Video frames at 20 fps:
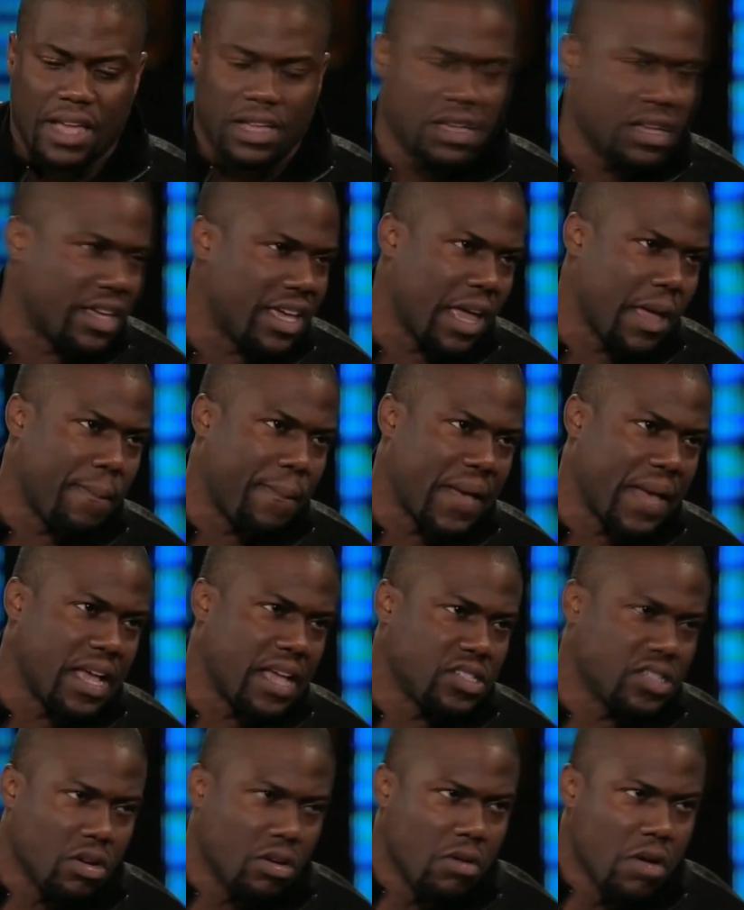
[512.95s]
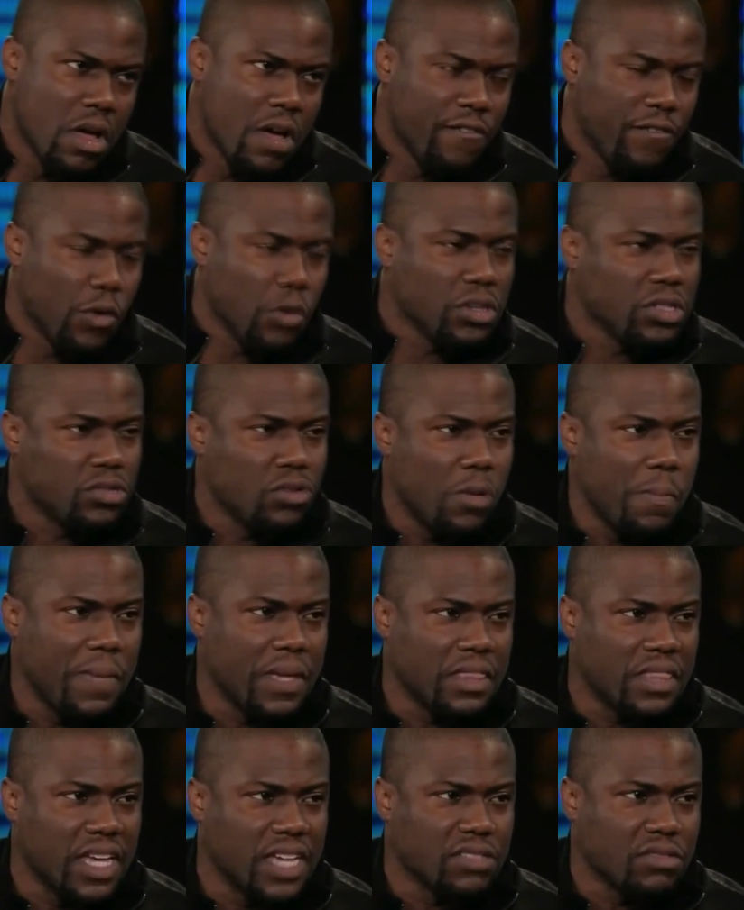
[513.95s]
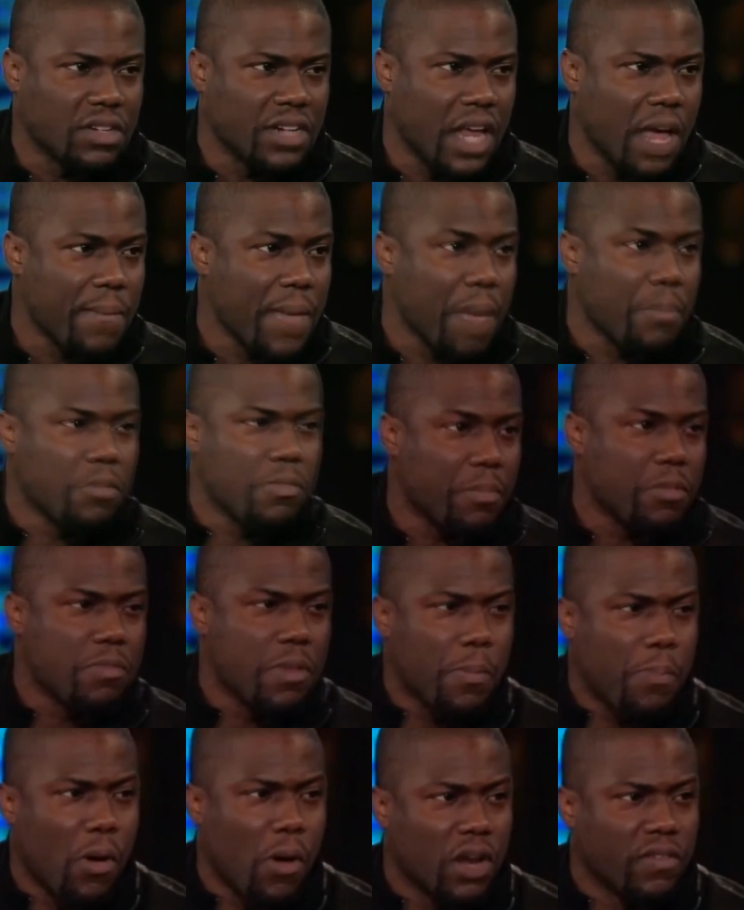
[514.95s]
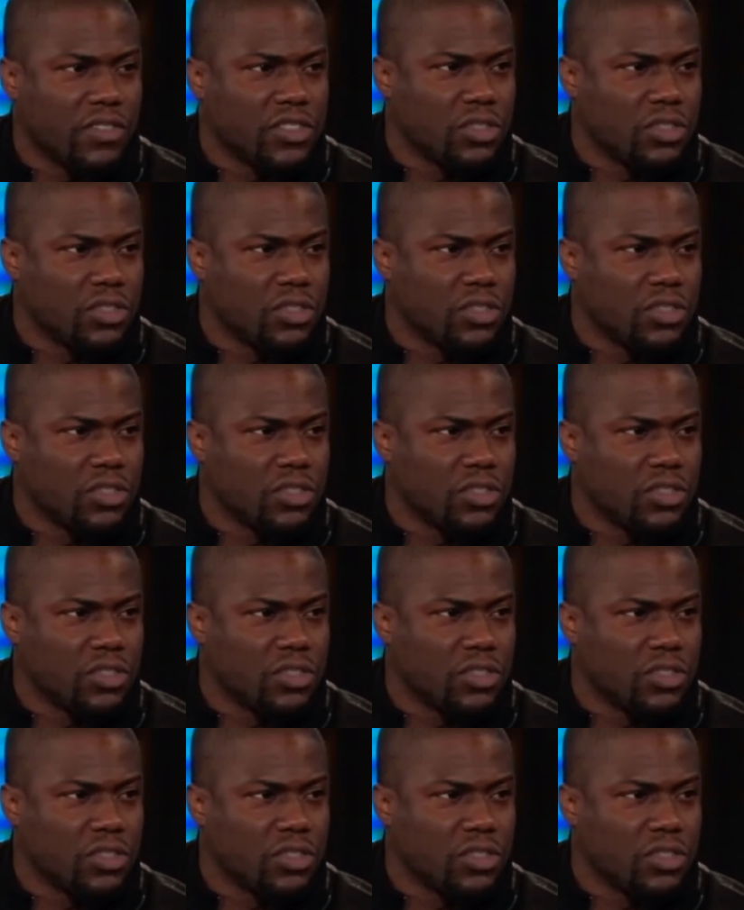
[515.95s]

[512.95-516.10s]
ad, good campaign. So Ford is doing big things right now. I'm happy to be a part of it,